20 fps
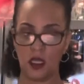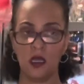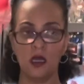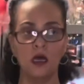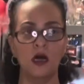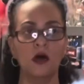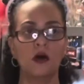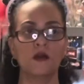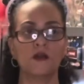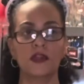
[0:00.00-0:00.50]

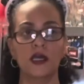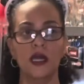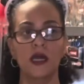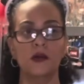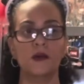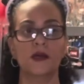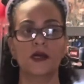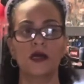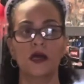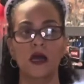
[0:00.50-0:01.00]
So
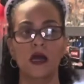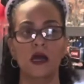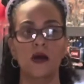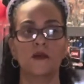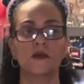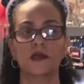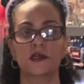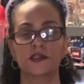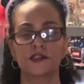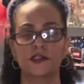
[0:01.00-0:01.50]
there we
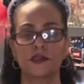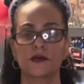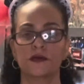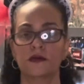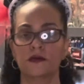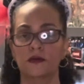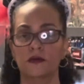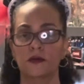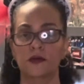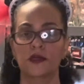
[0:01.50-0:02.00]
are. We're
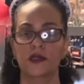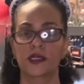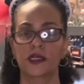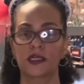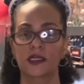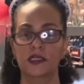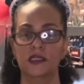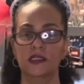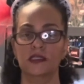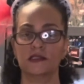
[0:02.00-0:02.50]

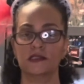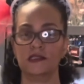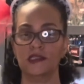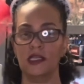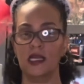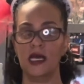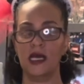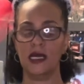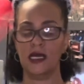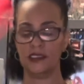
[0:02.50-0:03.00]
getting this
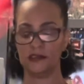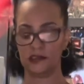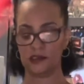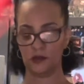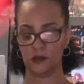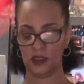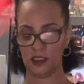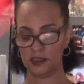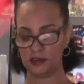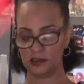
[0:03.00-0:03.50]
last
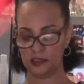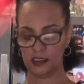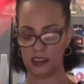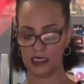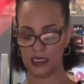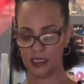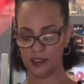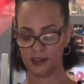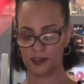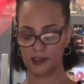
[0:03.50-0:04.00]
one
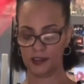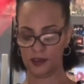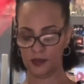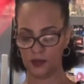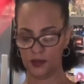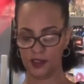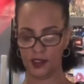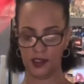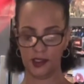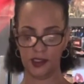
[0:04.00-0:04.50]
together. Then
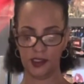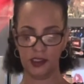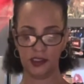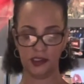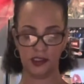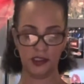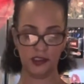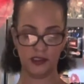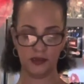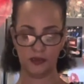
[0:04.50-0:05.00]
we're gonna
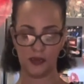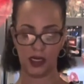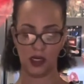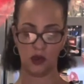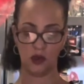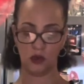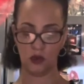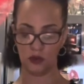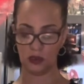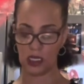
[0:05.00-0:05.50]
get this
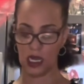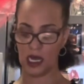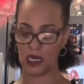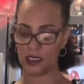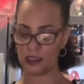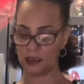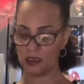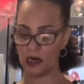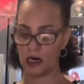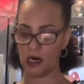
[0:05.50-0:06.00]
bowl
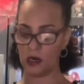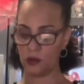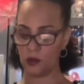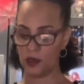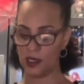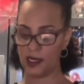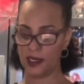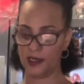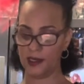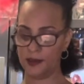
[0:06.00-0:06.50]
out of our
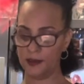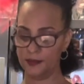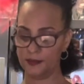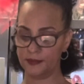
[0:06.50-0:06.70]
way.